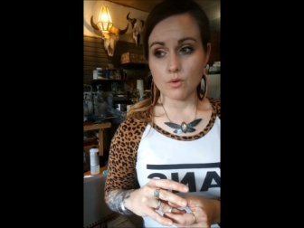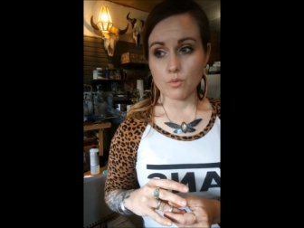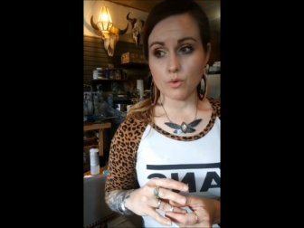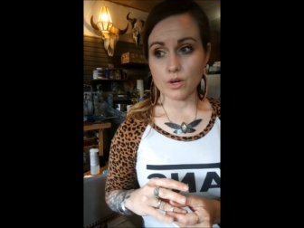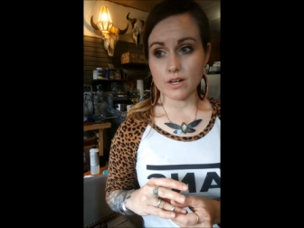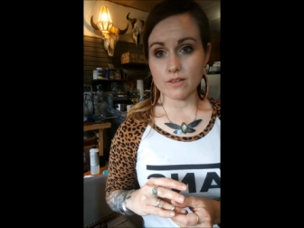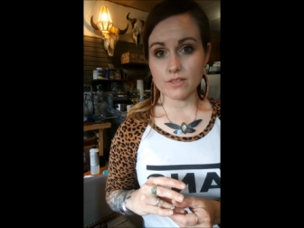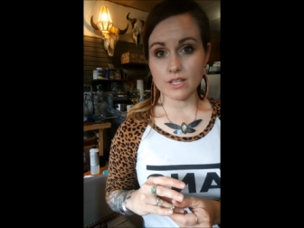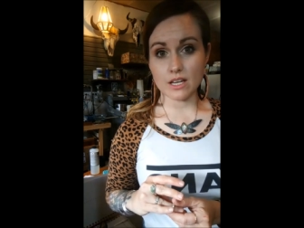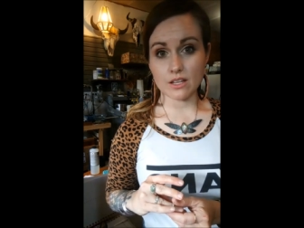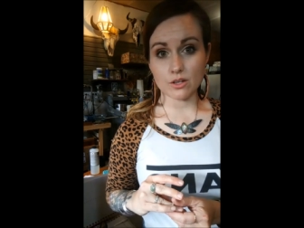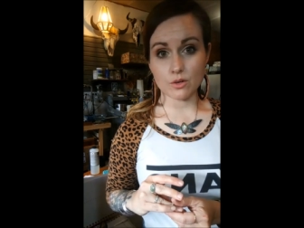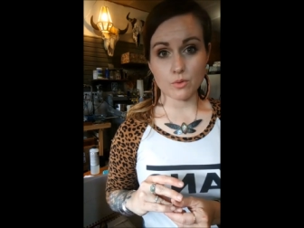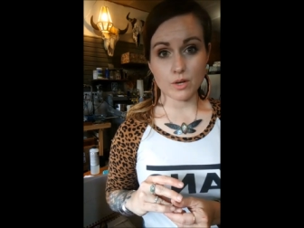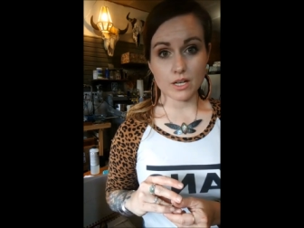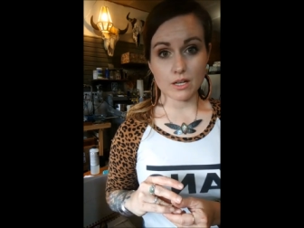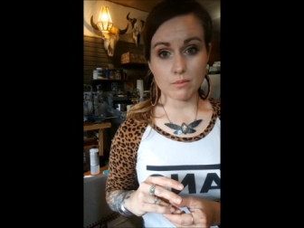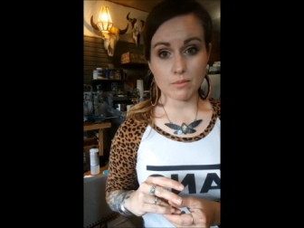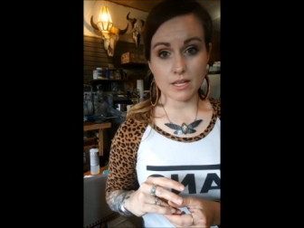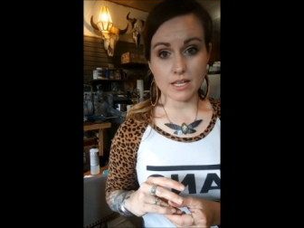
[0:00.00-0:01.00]
one of the other
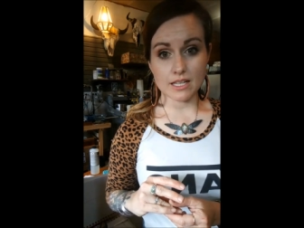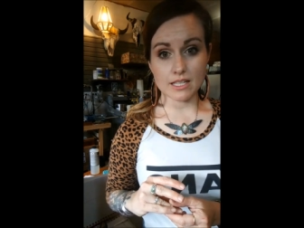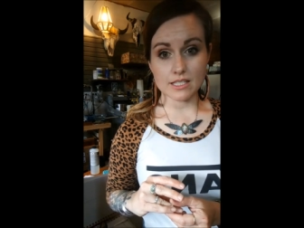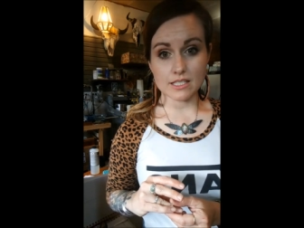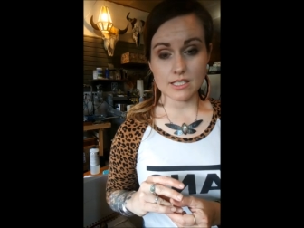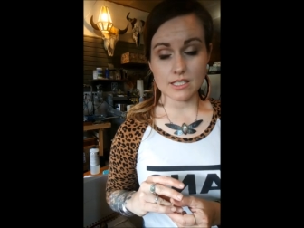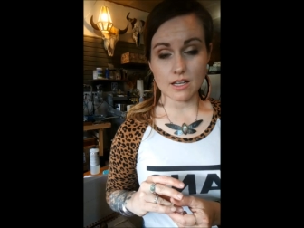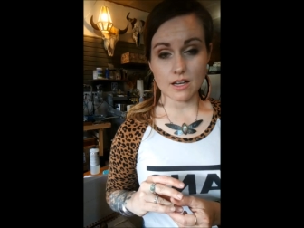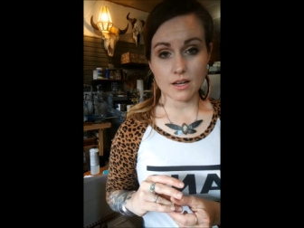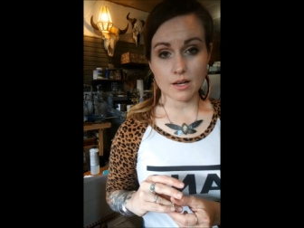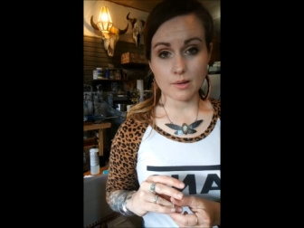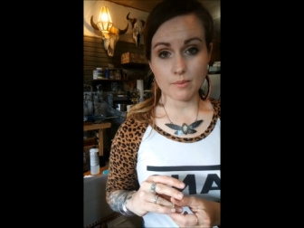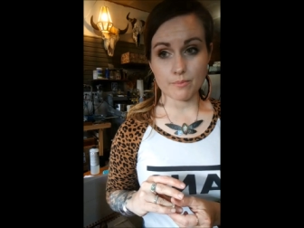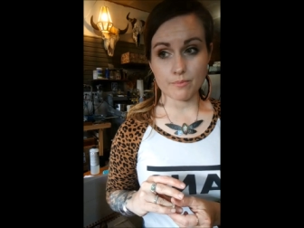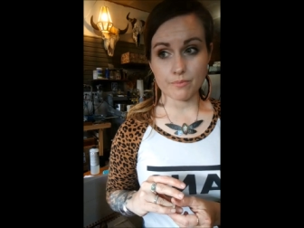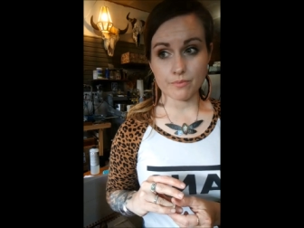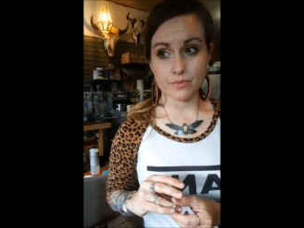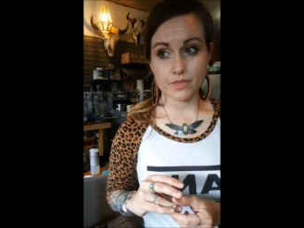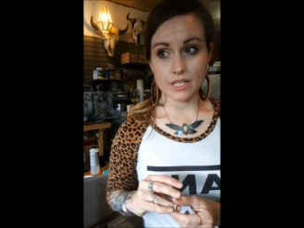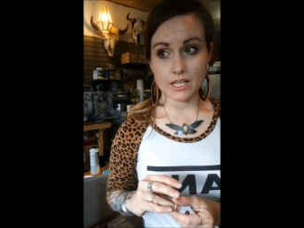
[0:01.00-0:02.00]
wedding bands
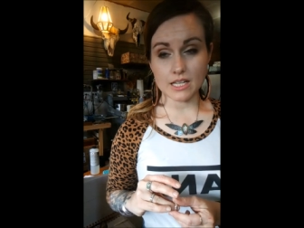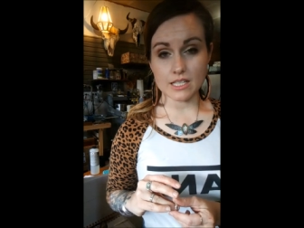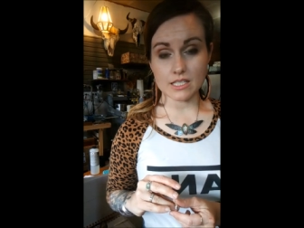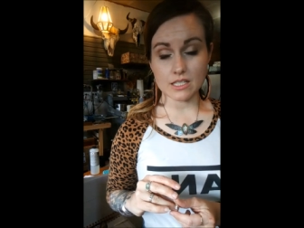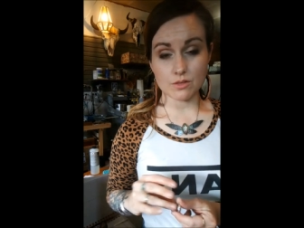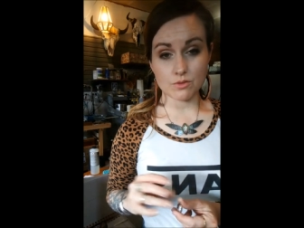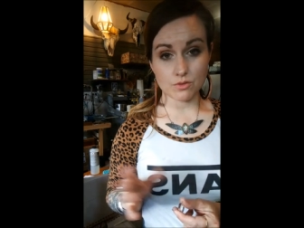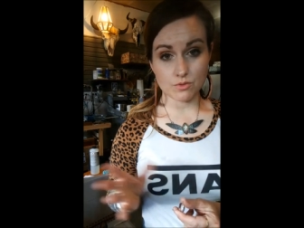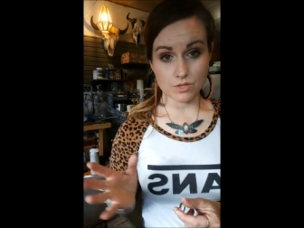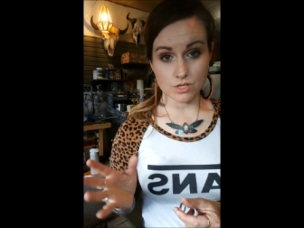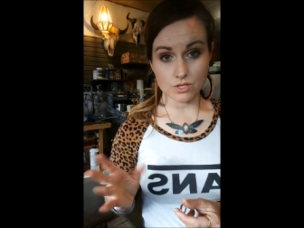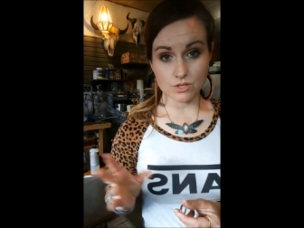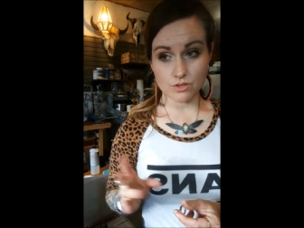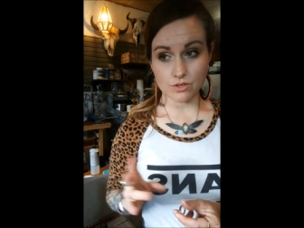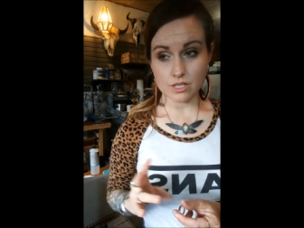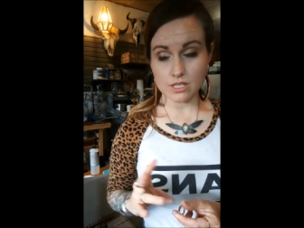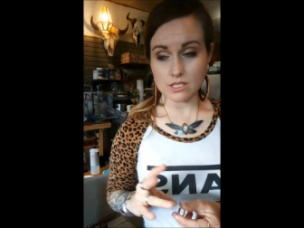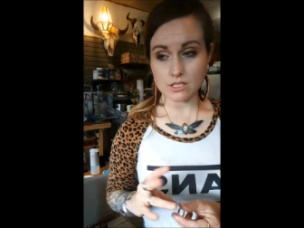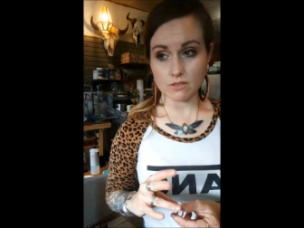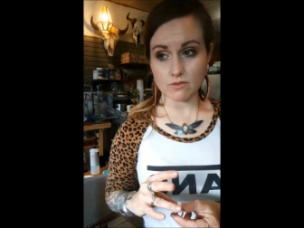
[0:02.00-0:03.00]
um, that I did was a
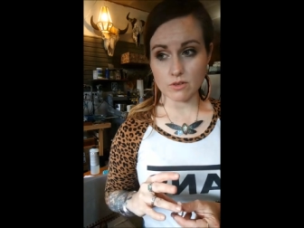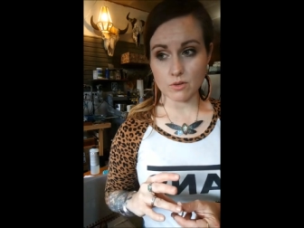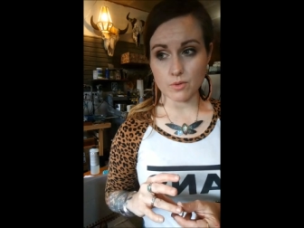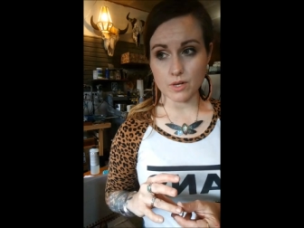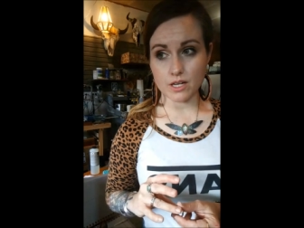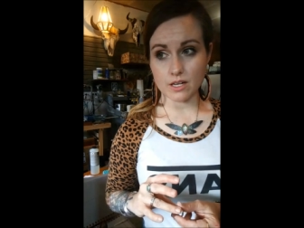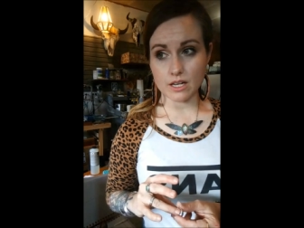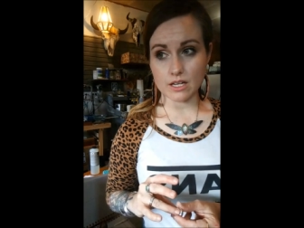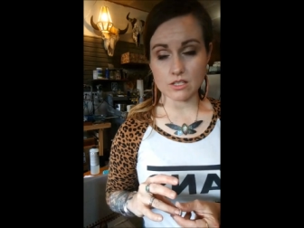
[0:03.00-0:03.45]
sterling silver one.